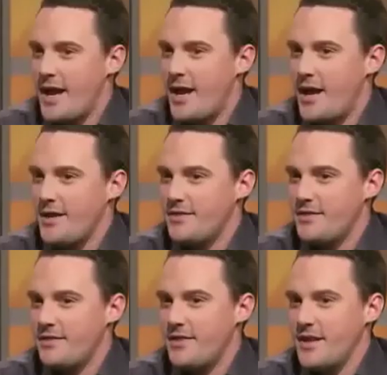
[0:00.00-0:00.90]
I
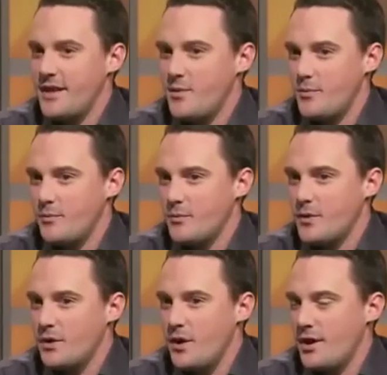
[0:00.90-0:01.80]
think
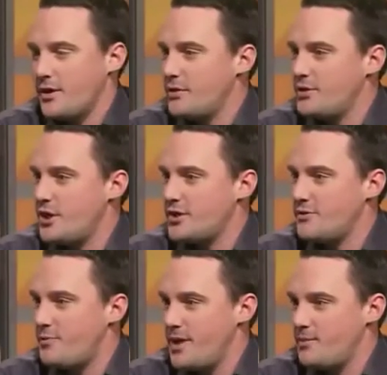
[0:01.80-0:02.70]
I'm a good judge
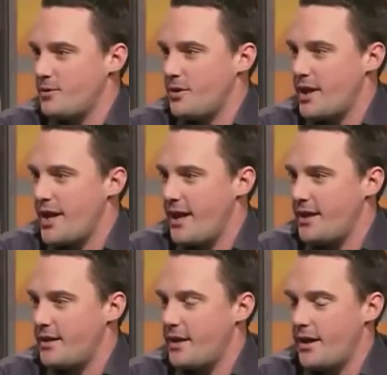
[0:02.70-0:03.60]
of people,
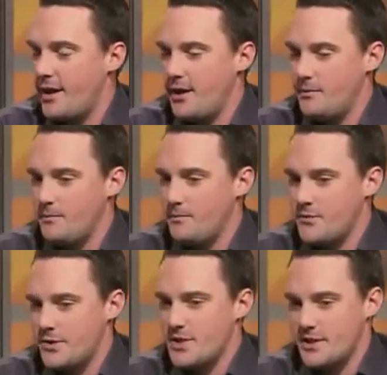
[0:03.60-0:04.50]
and
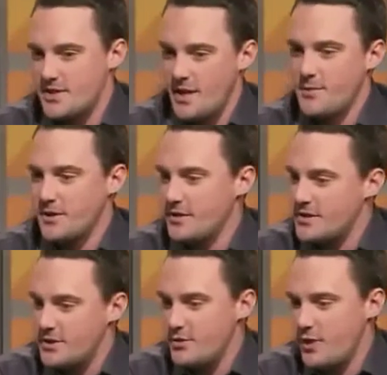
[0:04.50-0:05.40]
just accepting the
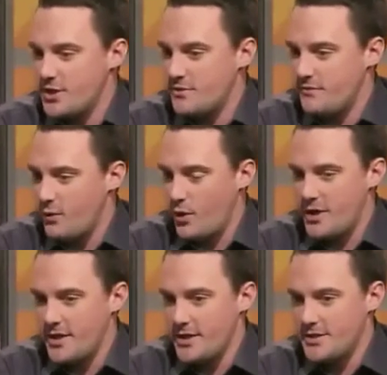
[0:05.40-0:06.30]
situation for what
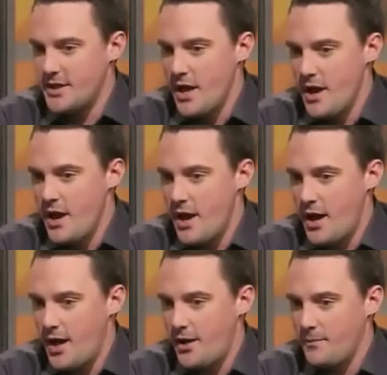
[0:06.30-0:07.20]
it is.
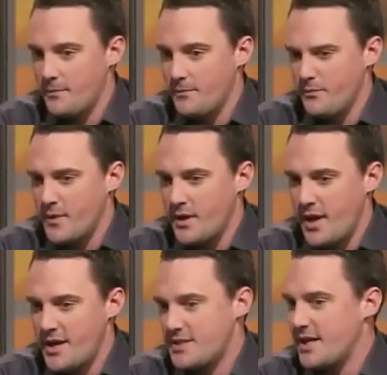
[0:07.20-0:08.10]

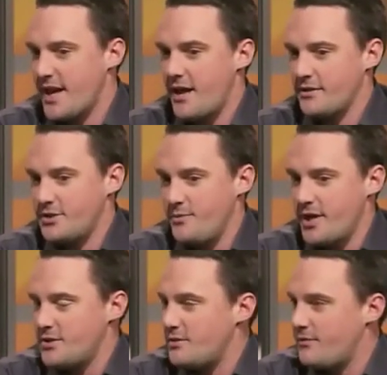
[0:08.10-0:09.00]
Had a psychology
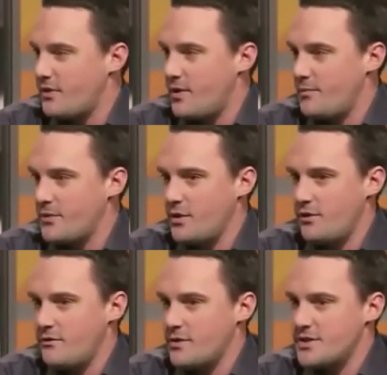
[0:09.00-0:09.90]
major from
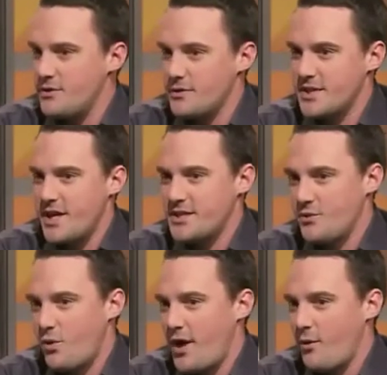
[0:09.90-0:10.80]
University of
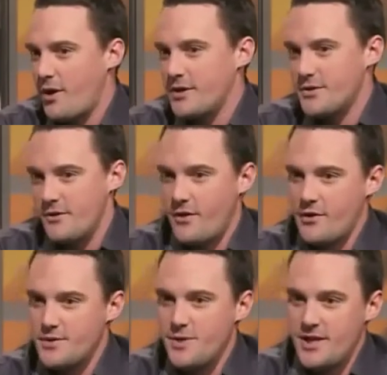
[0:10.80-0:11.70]
Wisconsin-Whitewater, so I've
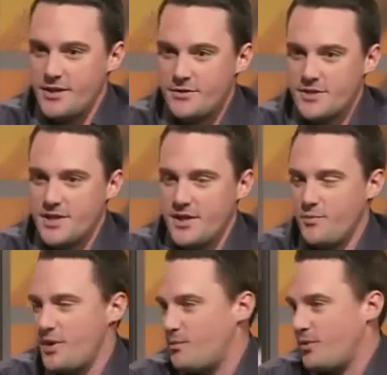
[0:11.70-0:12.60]
always been interested in
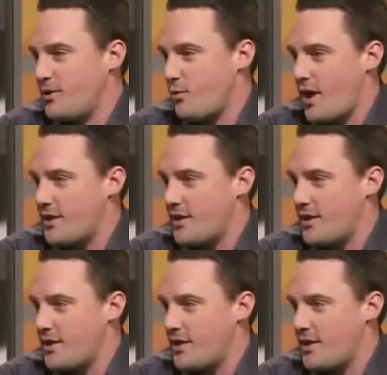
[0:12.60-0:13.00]
people and why